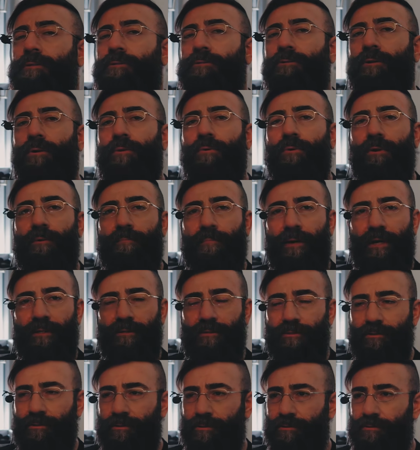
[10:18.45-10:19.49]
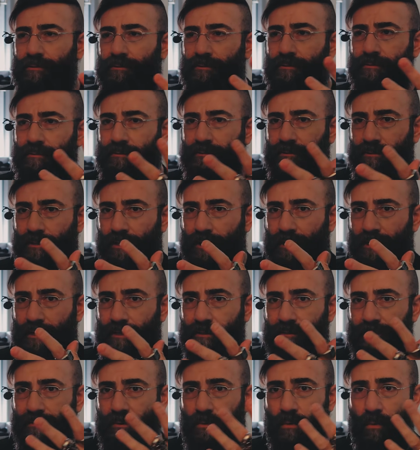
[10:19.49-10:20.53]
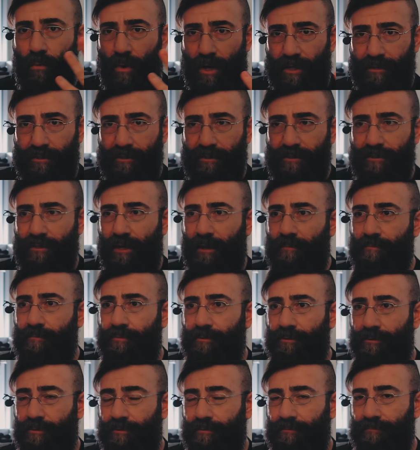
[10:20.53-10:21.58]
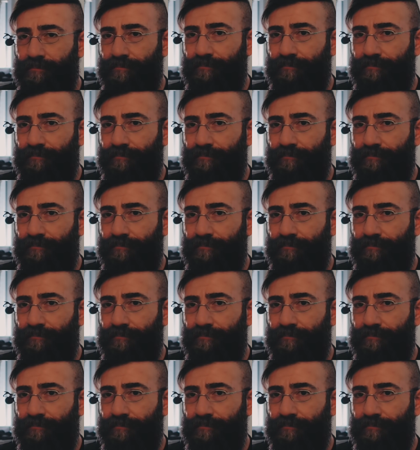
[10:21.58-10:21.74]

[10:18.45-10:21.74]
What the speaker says: So we managed to turn one sample